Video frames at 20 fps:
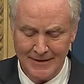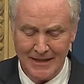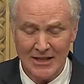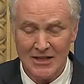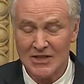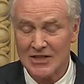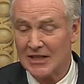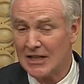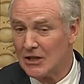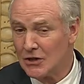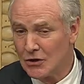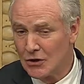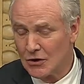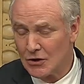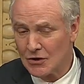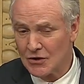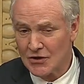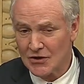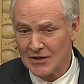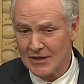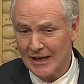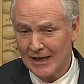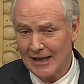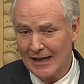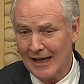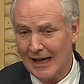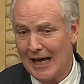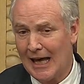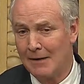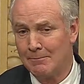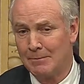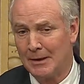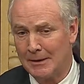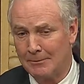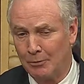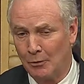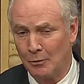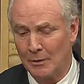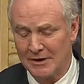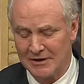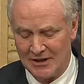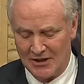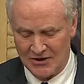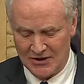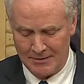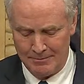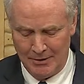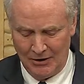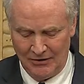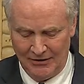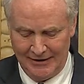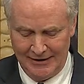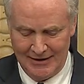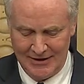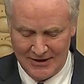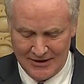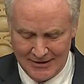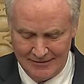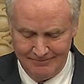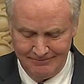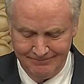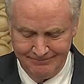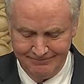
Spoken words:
seniors and people with disabilities.